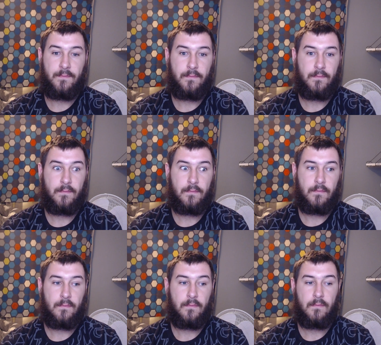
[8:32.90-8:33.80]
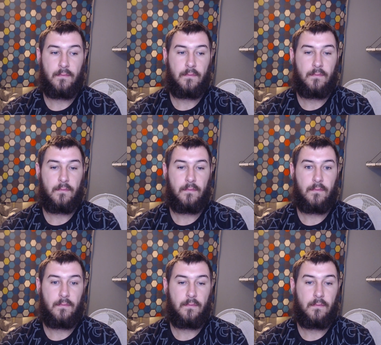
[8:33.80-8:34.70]

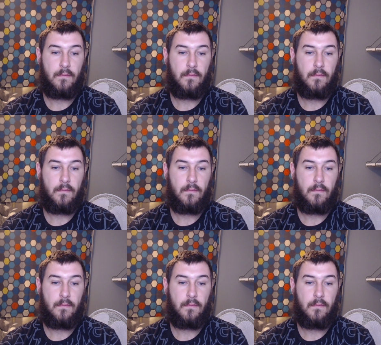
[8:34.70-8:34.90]
Nobody speaks.